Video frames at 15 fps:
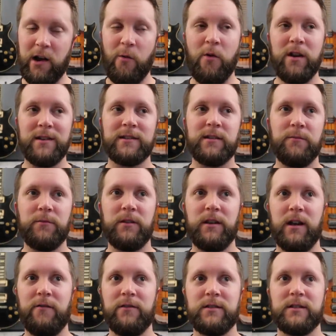I wanted something
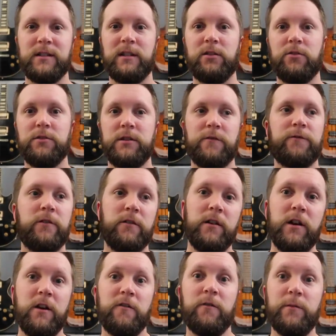obviously a little different
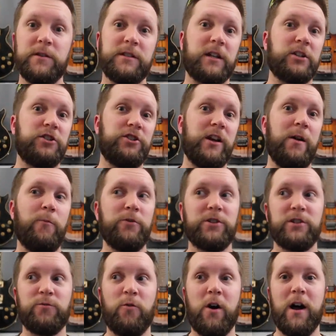from the 6th gen, which
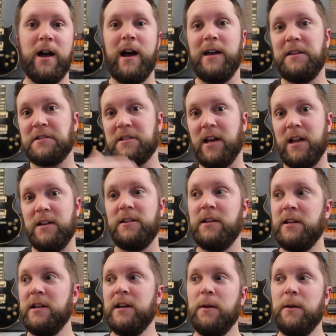is why I decided to